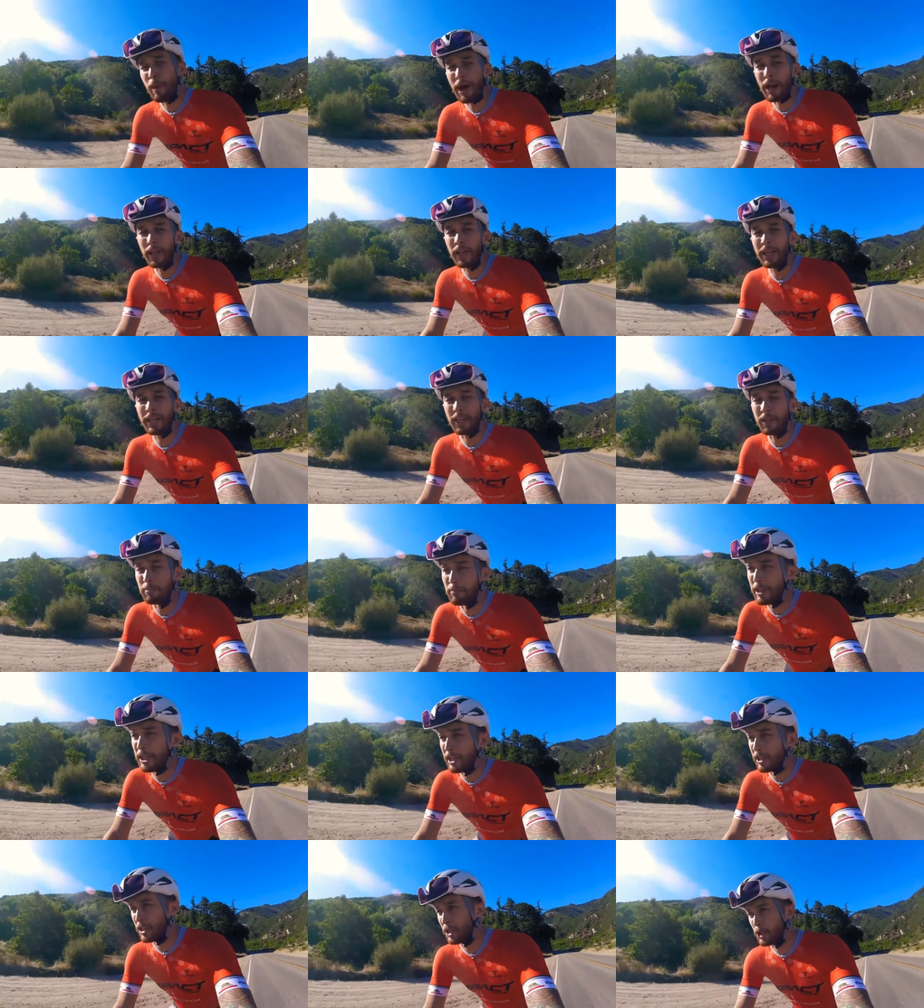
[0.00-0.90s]
pedaling and
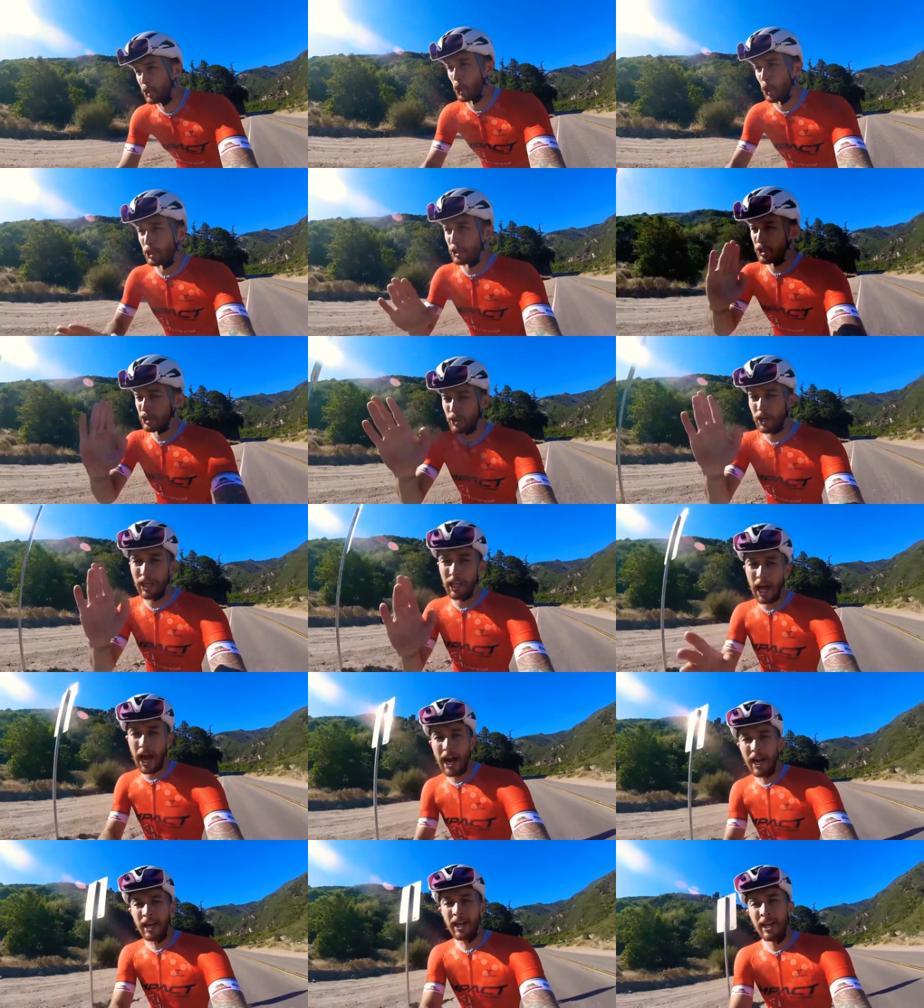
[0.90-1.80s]
being controlled in a straight
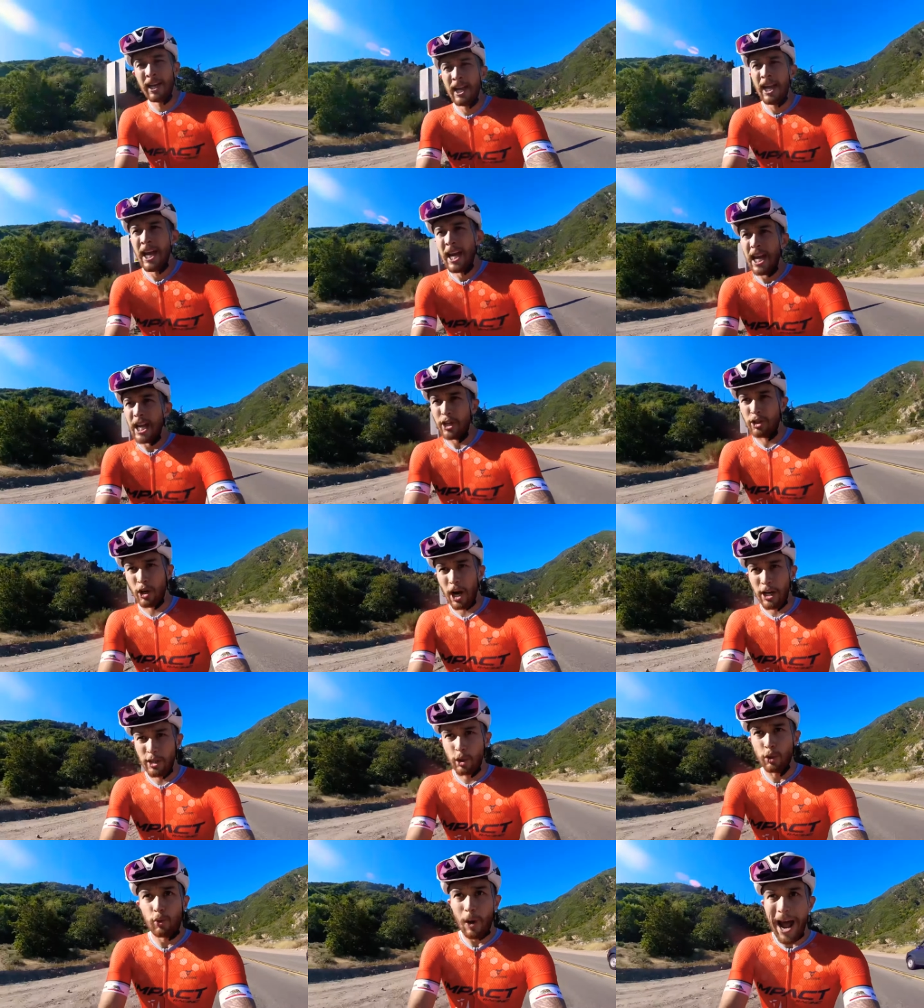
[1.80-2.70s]
line is
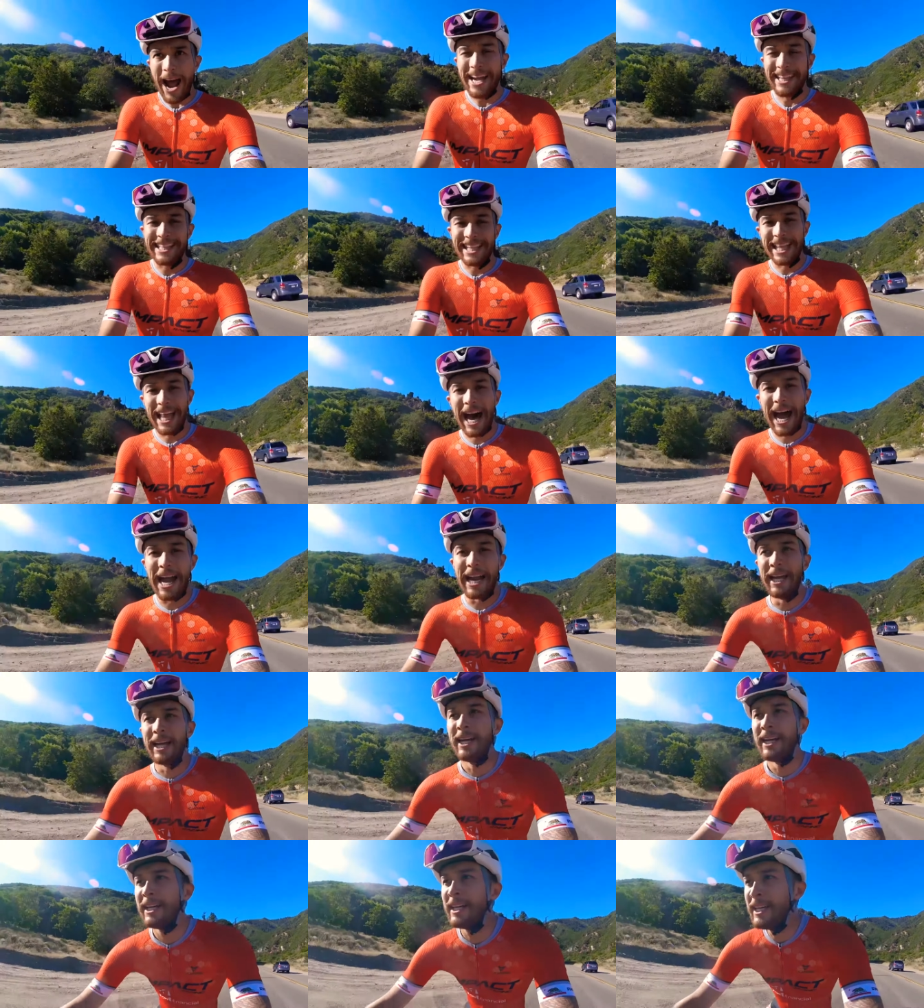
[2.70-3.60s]
trying to ride the line.
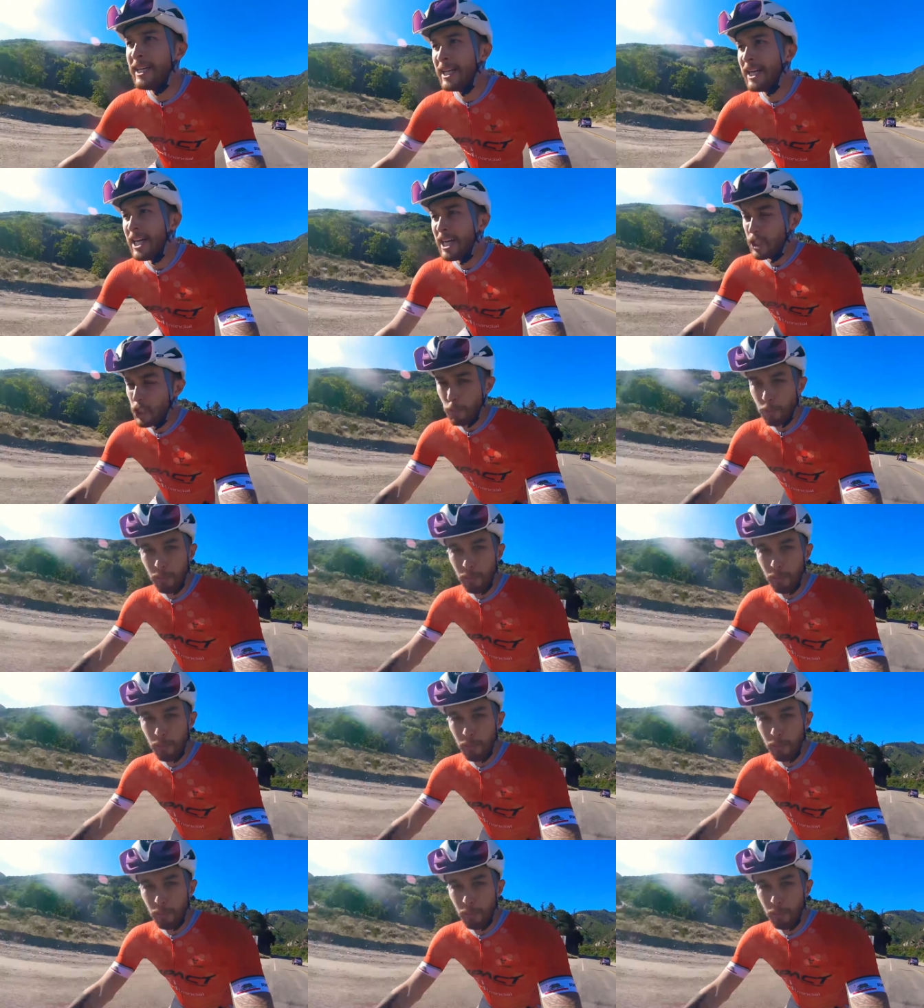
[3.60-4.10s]
So